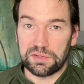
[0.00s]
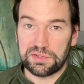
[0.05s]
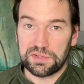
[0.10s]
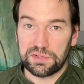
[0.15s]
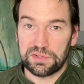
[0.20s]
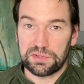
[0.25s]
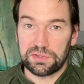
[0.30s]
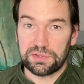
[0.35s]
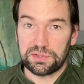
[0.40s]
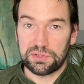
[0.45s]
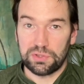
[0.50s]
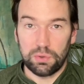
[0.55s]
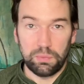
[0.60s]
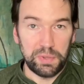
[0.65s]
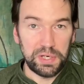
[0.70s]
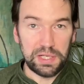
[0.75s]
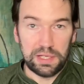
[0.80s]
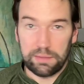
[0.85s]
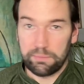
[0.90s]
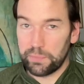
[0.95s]
so
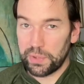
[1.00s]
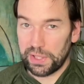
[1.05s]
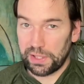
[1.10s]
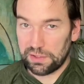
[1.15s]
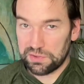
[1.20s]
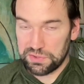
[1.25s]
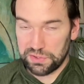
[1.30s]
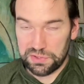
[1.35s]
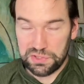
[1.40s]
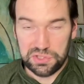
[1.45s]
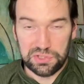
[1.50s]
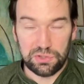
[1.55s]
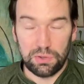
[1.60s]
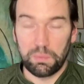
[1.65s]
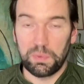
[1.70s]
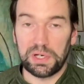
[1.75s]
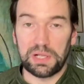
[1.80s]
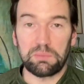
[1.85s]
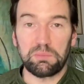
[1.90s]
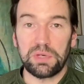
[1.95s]
many impacts on so
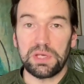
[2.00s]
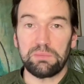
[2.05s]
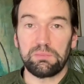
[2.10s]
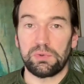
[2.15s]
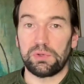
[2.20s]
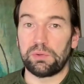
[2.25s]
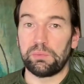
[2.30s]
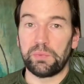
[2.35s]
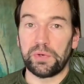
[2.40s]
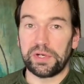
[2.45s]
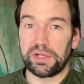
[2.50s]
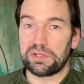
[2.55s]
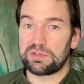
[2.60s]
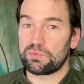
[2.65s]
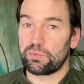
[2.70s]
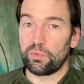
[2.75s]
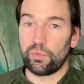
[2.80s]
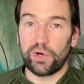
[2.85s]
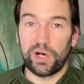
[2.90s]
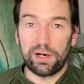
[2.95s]
many people, but it's
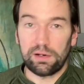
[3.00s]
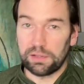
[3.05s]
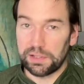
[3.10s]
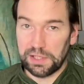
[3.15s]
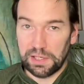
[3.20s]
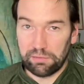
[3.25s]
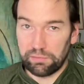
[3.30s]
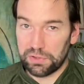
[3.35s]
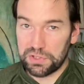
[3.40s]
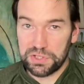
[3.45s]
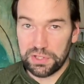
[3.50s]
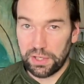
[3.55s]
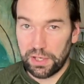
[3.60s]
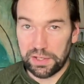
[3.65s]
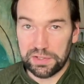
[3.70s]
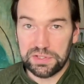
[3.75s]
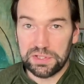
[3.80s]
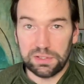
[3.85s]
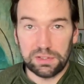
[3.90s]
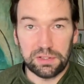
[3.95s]
rarely ever
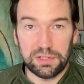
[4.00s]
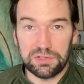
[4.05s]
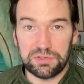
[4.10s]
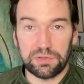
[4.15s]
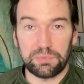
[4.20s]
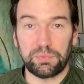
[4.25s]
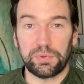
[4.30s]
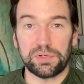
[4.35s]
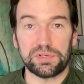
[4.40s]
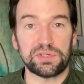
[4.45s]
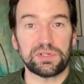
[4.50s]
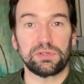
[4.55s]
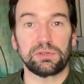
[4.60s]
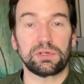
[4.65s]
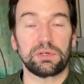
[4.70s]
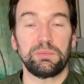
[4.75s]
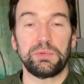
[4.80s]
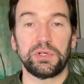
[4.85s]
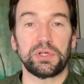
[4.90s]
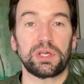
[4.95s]
taught in an interpersonal
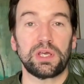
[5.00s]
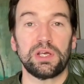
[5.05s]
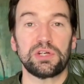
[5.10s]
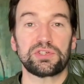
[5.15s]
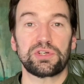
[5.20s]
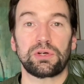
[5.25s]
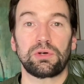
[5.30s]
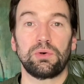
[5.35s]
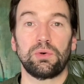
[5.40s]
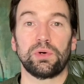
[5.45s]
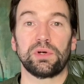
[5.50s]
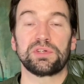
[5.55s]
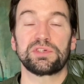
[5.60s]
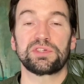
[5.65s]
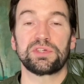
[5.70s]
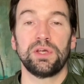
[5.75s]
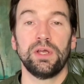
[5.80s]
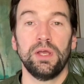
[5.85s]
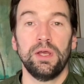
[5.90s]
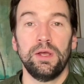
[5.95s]
communication course.
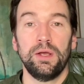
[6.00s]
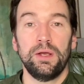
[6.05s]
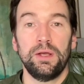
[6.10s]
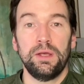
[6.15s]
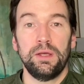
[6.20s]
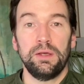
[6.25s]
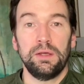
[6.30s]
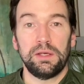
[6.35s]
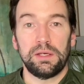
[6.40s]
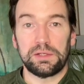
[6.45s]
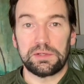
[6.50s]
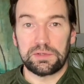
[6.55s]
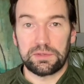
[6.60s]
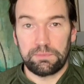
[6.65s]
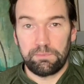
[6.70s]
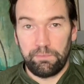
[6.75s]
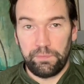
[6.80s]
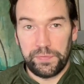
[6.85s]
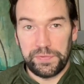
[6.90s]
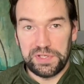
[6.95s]
It
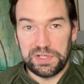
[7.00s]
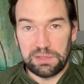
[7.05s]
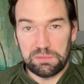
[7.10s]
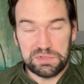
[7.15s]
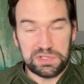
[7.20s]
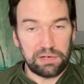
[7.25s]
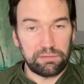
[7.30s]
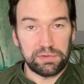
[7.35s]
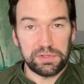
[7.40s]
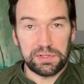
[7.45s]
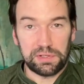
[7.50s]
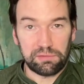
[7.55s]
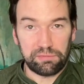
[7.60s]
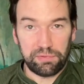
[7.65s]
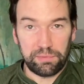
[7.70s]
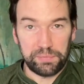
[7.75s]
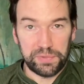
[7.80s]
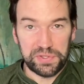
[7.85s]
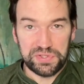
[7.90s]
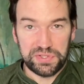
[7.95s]
deems everything
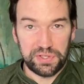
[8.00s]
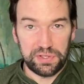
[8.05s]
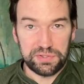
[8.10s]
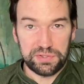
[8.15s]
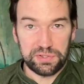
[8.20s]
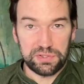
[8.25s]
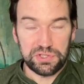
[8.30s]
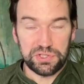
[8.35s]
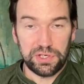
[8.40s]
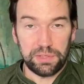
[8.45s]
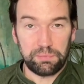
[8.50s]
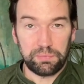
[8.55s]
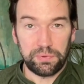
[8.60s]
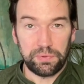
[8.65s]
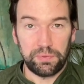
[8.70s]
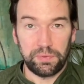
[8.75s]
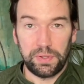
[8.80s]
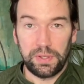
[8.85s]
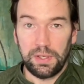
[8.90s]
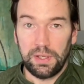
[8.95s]
from the citizenship,
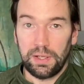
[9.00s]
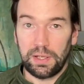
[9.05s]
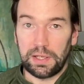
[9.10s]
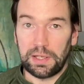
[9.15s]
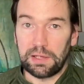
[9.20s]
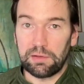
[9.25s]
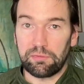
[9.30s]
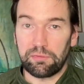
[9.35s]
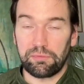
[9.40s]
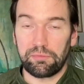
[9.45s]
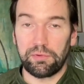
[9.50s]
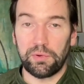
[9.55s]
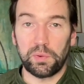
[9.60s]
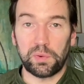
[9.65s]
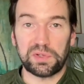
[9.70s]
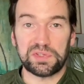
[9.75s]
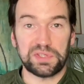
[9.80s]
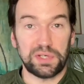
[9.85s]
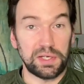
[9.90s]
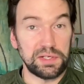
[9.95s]
if
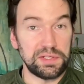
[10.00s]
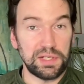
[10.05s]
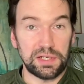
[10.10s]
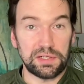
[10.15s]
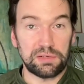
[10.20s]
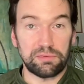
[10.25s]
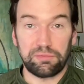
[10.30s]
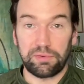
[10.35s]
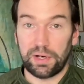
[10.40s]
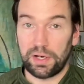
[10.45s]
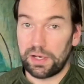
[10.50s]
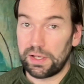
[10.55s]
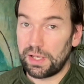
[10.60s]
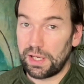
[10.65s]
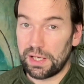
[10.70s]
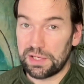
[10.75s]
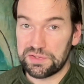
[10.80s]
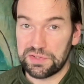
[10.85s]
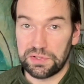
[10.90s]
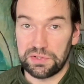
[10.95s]
folks identify
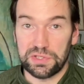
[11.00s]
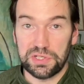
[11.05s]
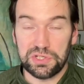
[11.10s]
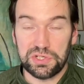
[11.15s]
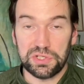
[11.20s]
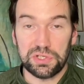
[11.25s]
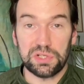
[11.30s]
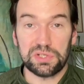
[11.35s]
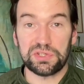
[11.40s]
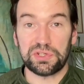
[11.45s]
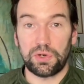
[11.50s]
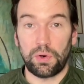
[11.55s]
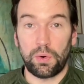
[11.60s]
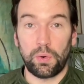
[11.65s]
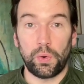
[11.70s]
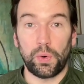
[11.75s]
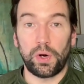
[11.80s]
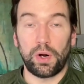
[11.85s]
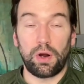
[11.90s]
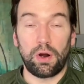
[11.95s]
as Indigenous
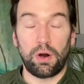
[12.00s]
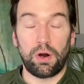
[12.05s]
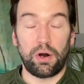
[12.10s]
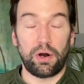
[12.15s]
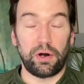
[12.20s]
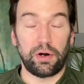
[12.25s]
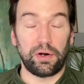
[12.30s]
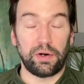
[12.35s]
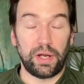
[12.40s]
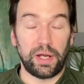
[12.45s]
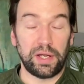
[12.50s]
or are